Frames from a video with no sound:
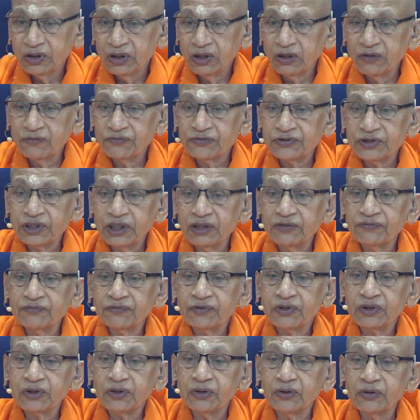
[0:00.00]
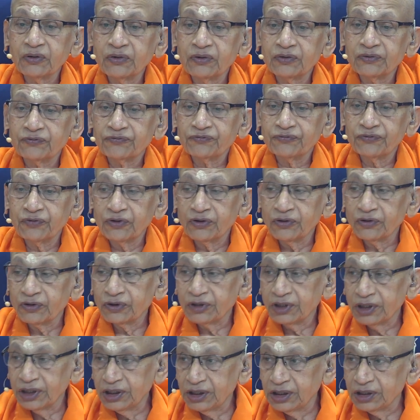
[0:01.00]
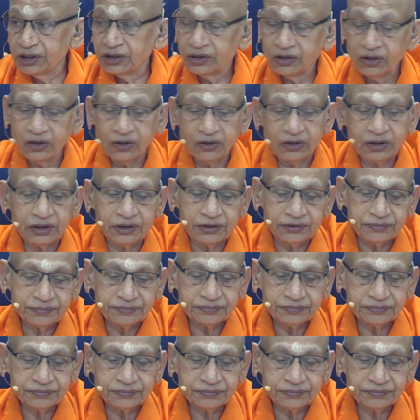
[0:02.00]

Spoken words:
of self-growth for gaining the knowledge.